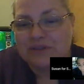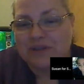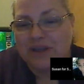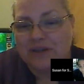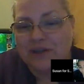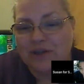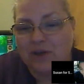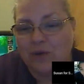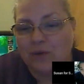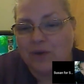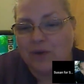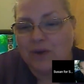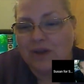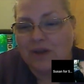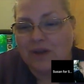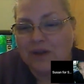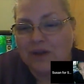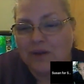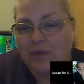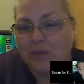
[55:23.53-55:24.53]
I know
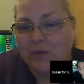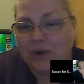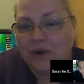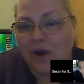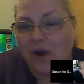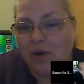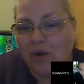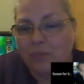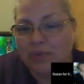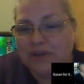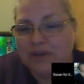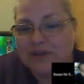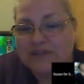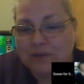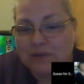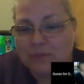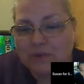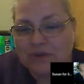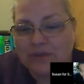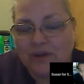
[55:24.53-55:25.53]
we're all
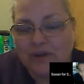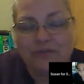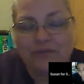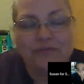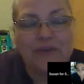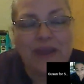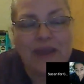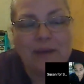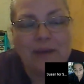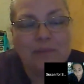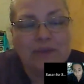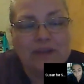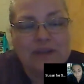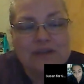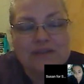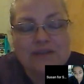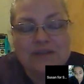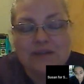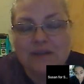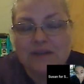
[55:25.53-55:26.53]
busy with our
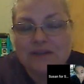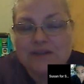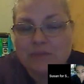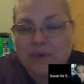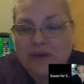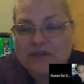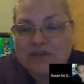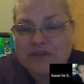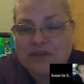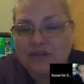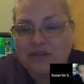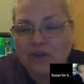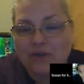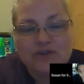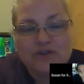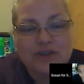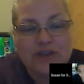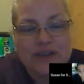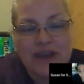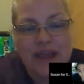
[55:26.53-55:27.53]
families, especially
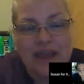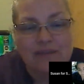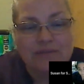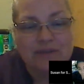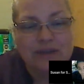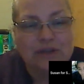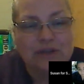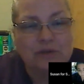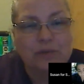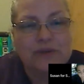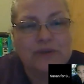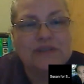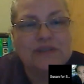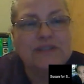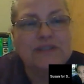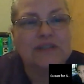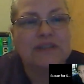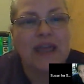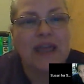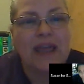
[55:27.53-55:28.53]
those that have little ones
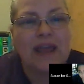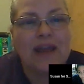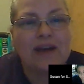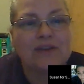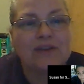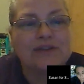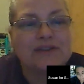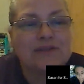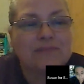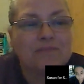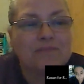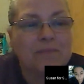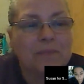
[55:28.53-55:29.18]
in the house.